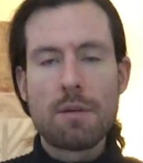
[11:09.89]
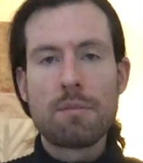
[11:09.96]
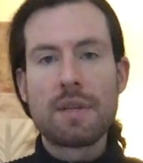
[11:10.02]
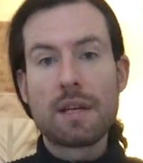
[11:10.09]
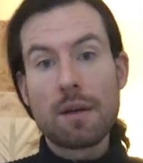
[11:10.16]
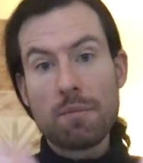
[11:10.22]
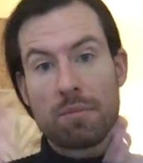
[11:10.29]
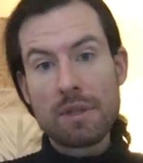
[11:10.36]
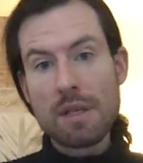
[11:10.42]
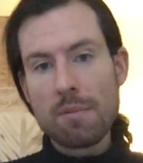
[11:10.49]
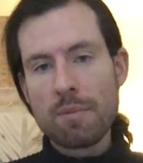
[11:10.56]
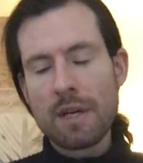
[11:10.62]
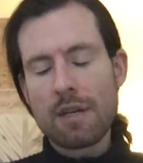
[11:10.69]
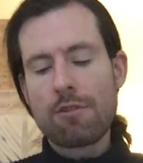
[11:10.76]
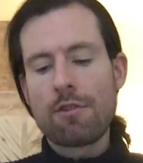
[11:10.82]
the complete
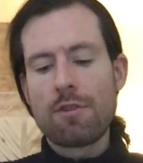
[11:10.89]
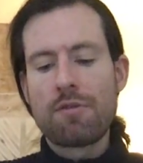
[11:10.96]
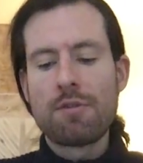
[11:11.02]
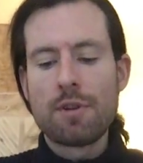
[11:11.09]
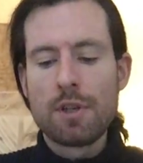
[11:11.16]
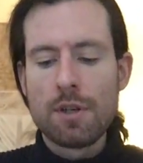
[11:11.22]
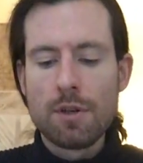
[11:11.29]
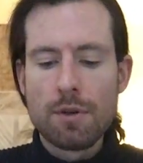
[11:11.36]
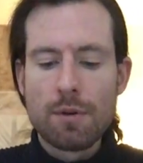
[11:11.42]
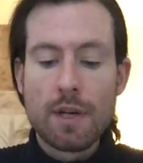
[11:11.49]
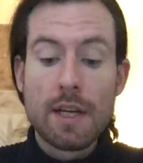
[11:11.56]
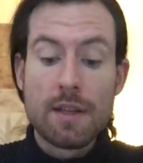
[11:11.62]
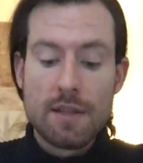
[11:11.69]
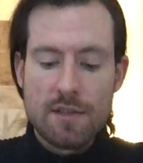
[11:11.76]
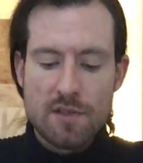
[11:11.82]
picture for you
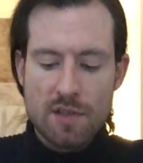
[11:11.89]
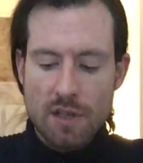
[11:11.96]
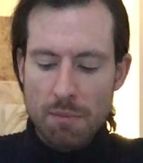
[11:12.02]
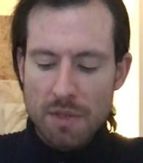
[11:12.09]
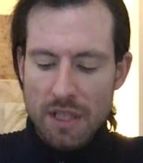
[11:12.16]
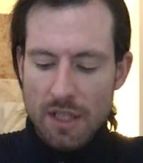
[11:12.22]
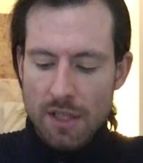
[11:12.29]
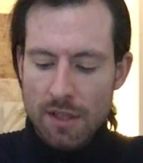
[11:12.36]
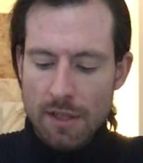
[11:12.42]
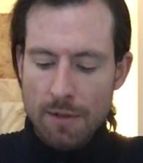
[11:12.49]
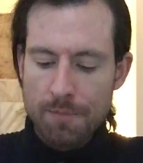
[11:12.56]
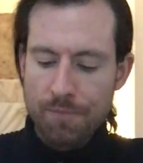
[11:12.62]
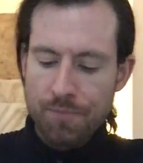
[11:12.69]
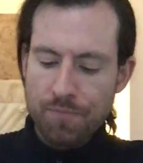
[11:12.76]
in this coming year?